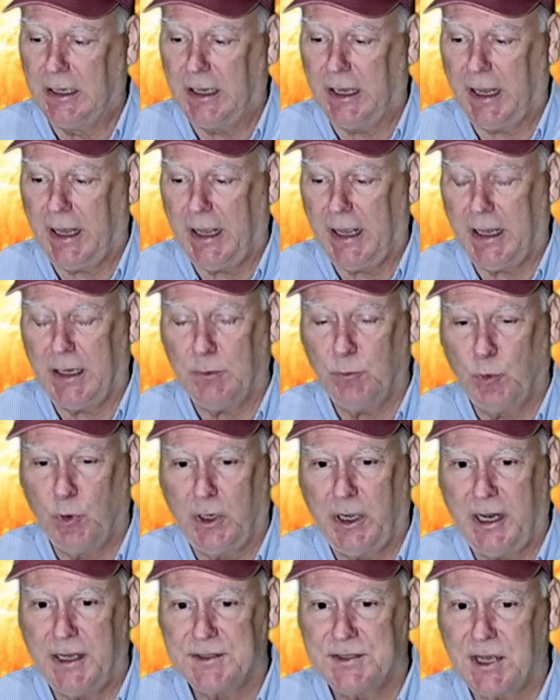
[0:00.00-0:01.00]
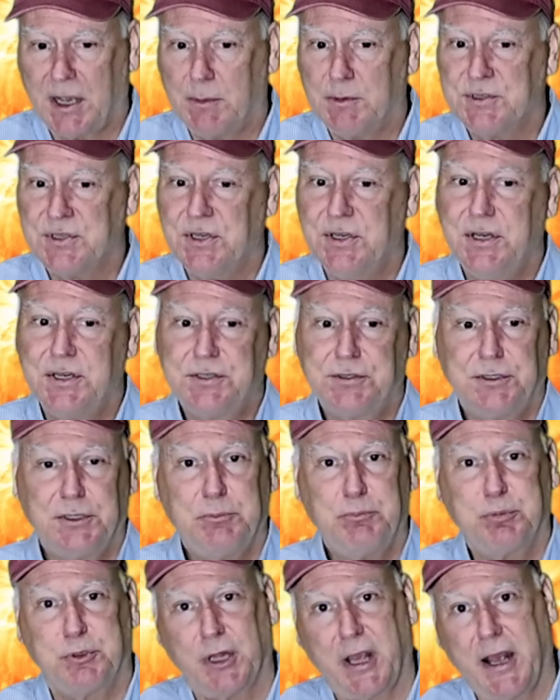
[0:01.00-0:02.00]
And whereas I was initially
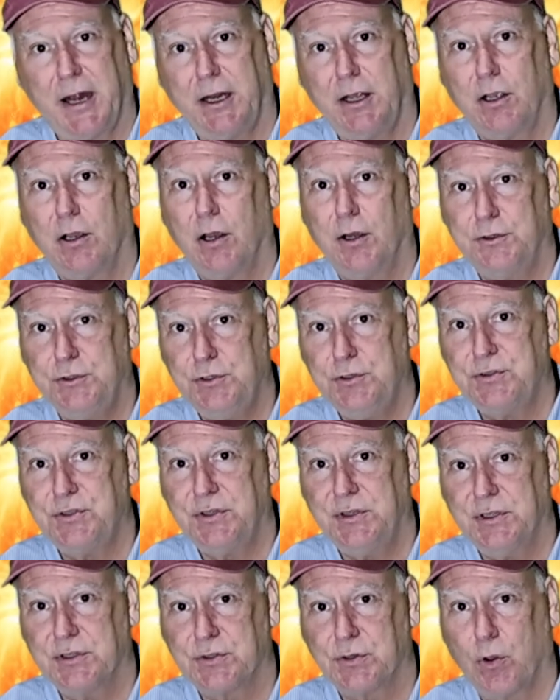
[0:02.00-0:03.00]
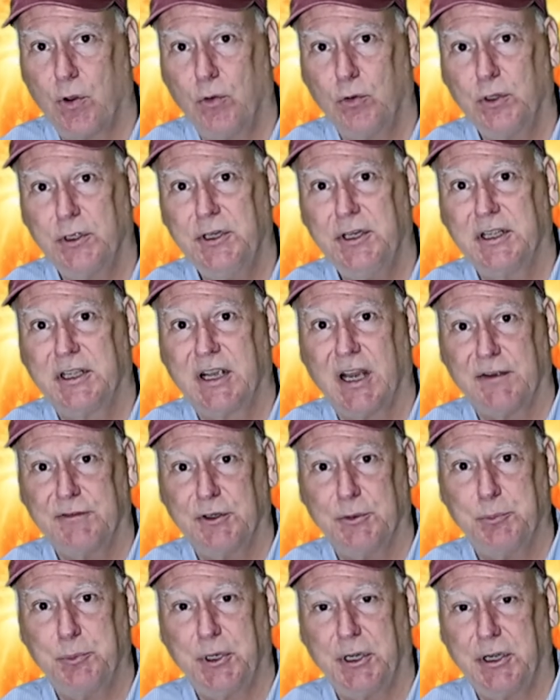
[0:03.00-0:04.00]
planning on using this only to
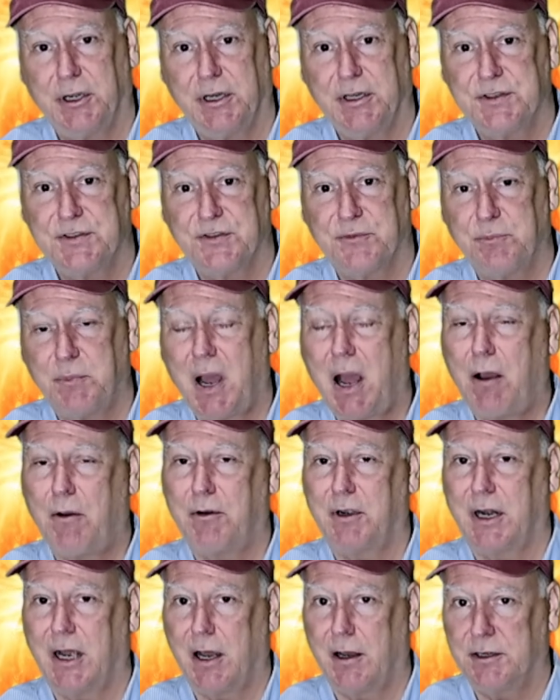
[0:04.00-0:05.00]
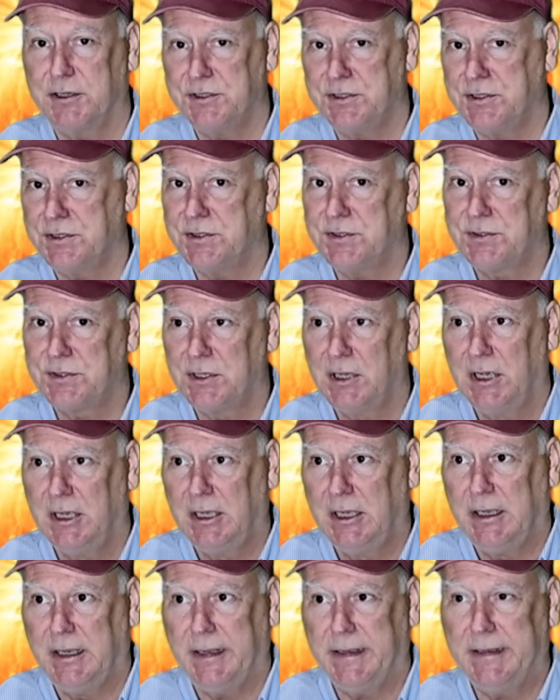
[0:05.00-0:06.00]
cover periods of power outages,
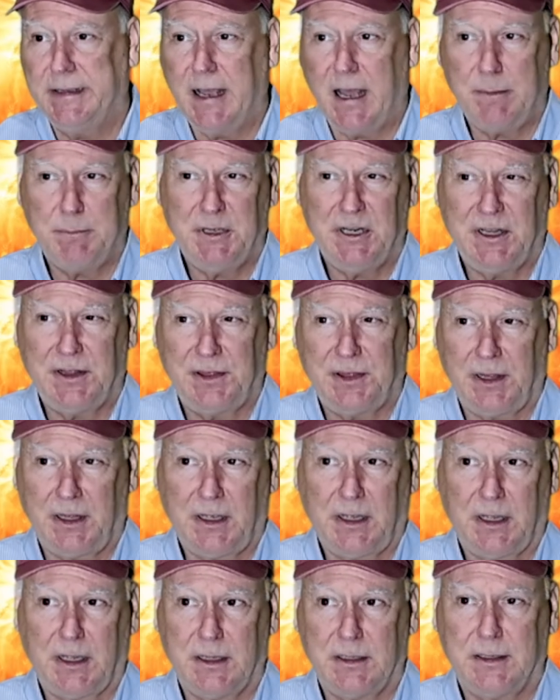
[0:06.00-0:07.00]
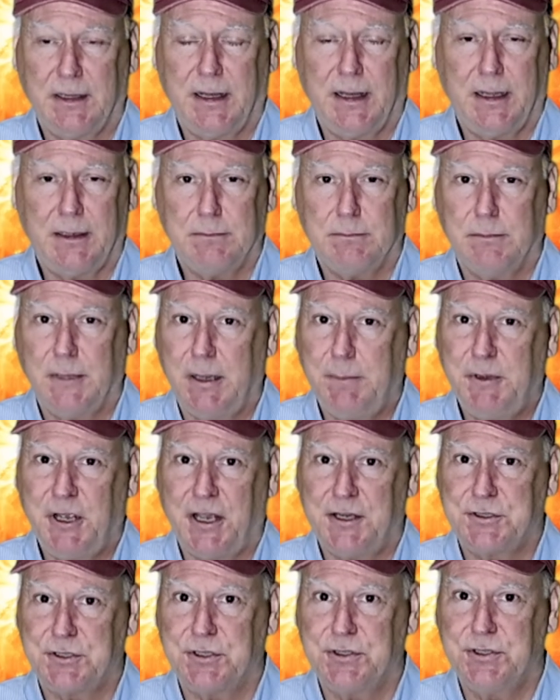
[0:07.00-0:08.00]
it got me to thinking that maybe
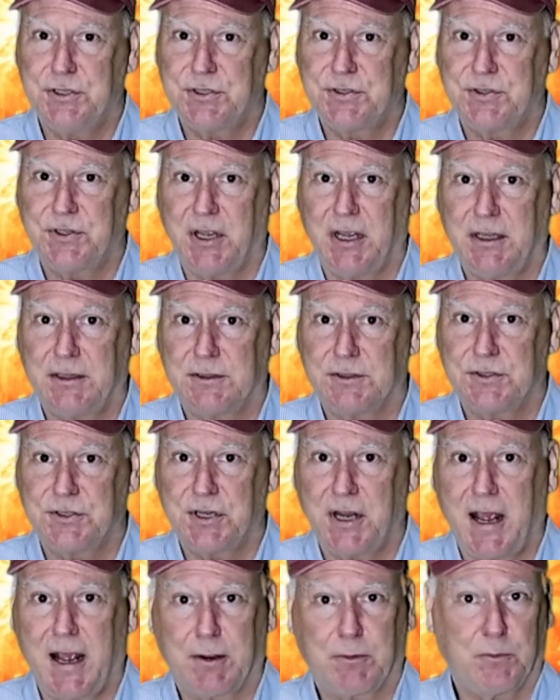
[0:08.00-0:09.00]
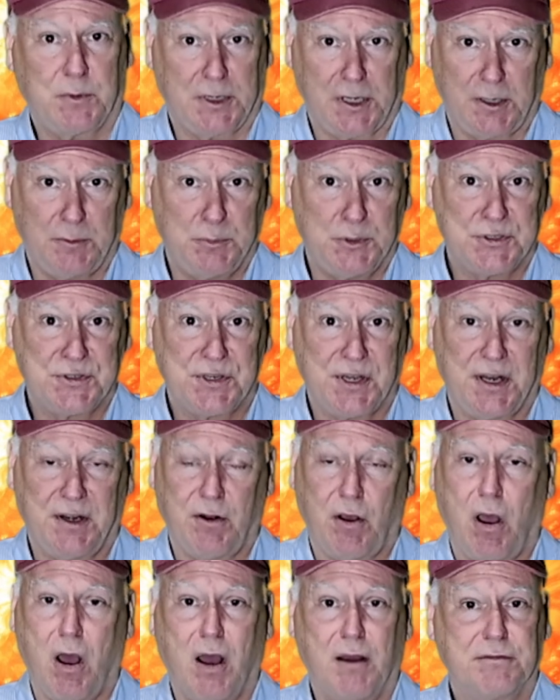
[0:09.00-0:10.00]
I should just take the shack 100%
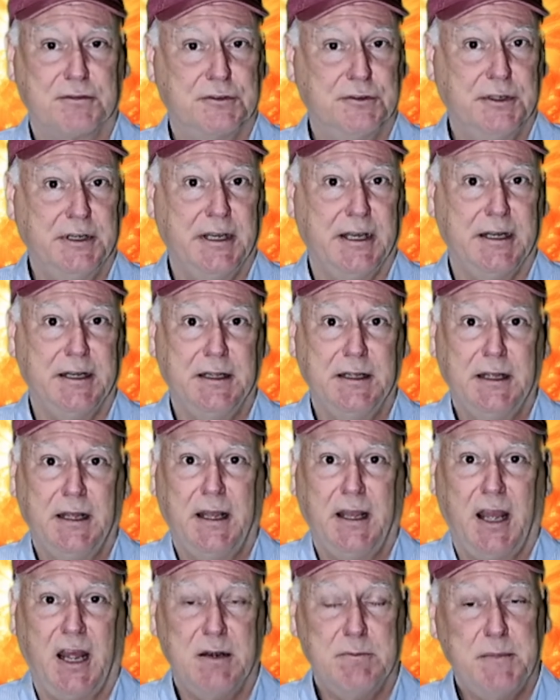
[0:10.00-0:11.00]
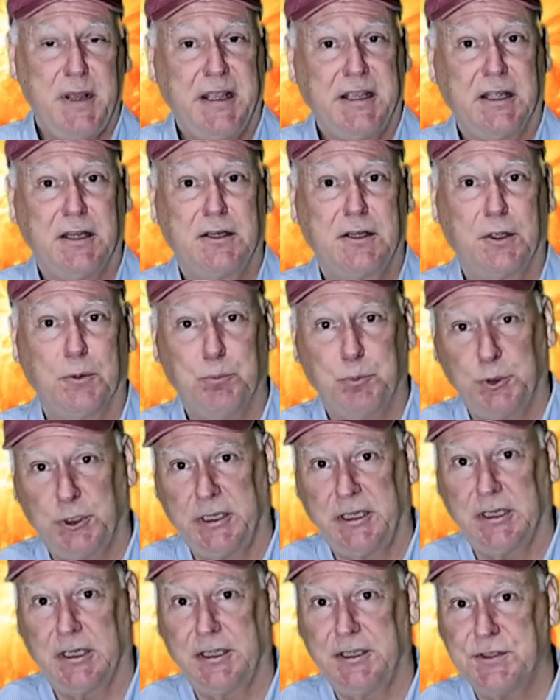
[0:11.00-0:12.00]
off-grid and make it
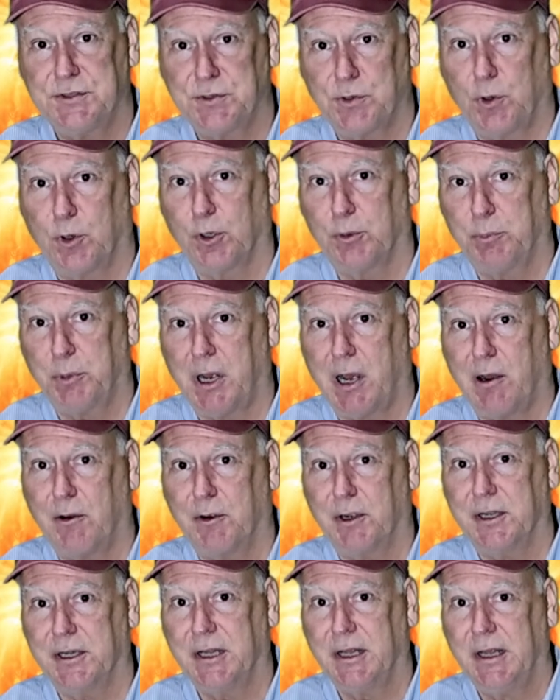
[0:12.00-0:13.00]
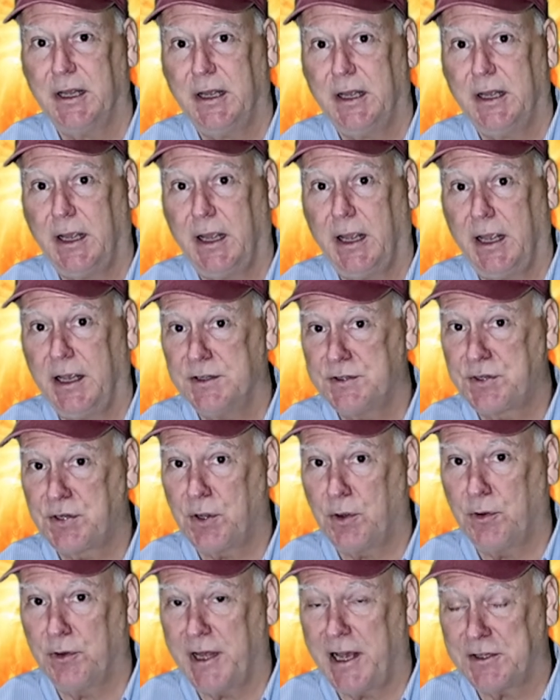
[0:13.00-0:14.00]
completely solar powered. And
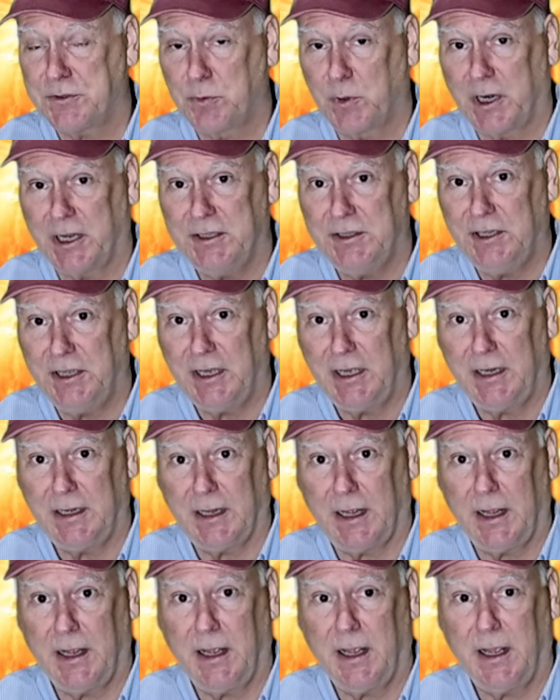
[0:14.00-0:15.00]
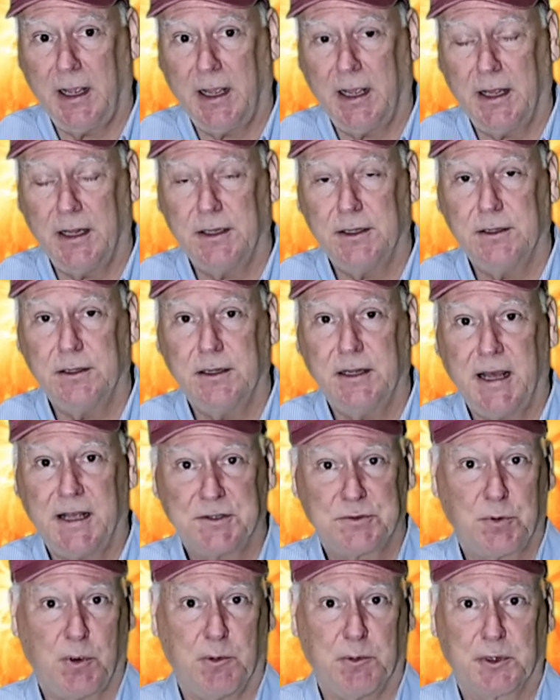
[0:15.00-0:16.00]
so that's what I did, and
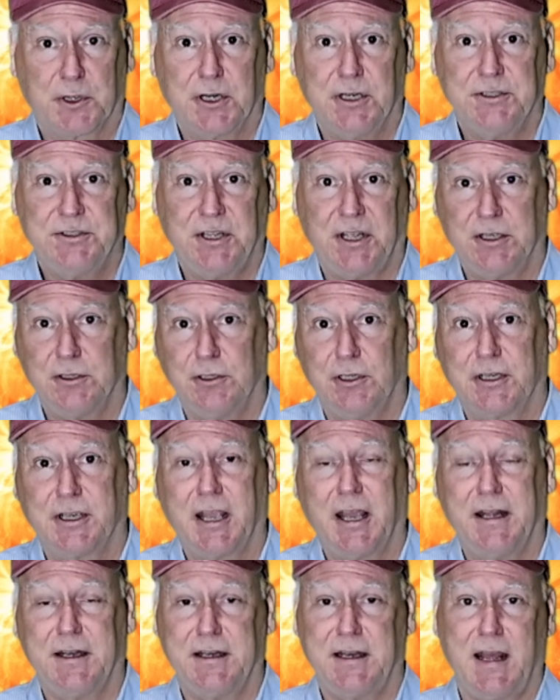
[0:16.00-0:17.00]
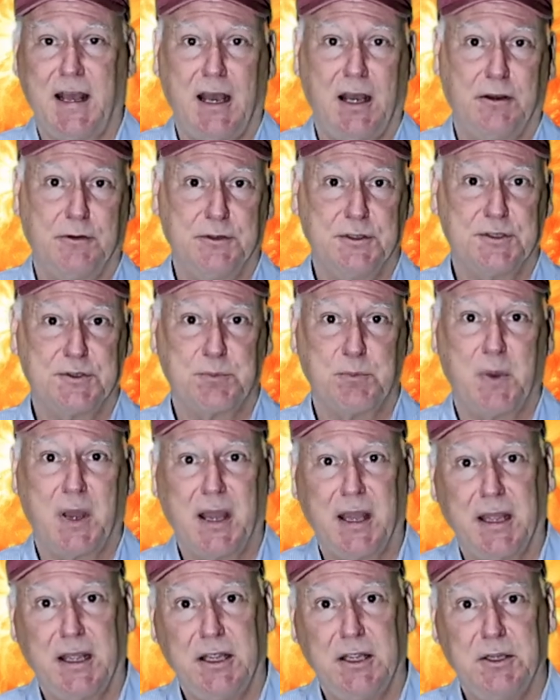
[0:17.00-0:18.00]
that's what we're going to take a look at now is
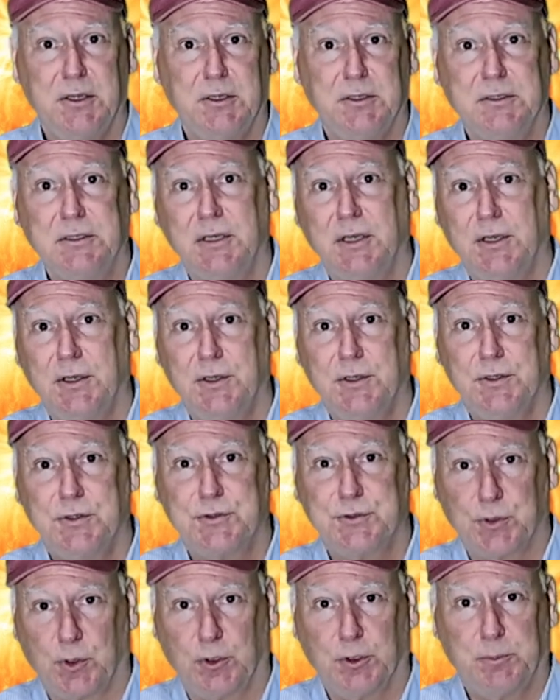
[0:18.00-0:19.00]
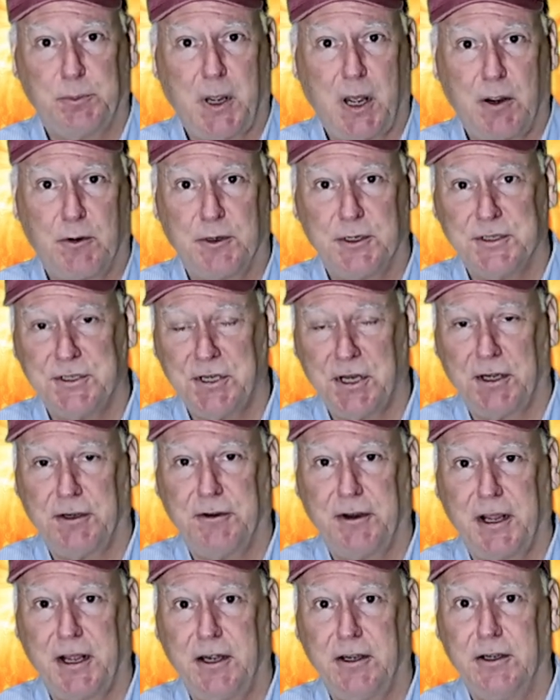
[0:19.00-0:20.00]
my solar power
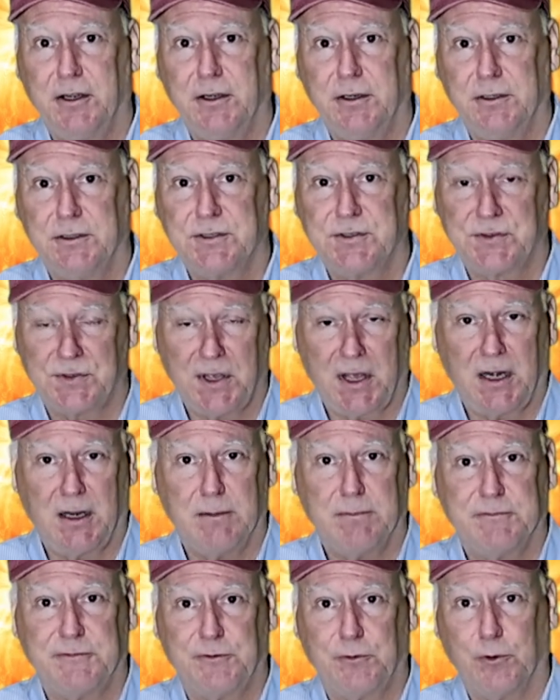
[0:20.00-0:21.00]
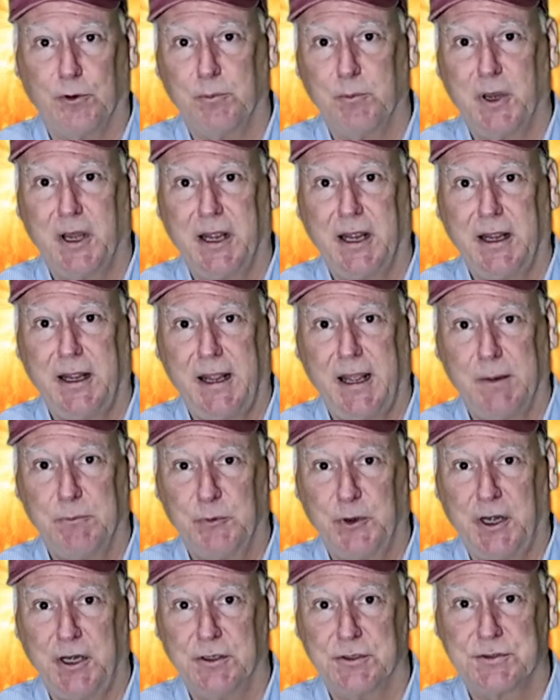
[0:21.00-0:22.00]
generator setup for my ham
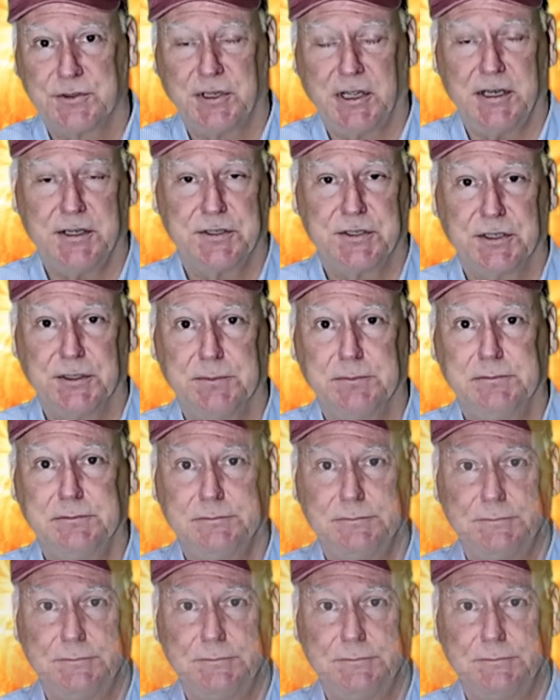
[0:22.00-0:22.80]
radio station.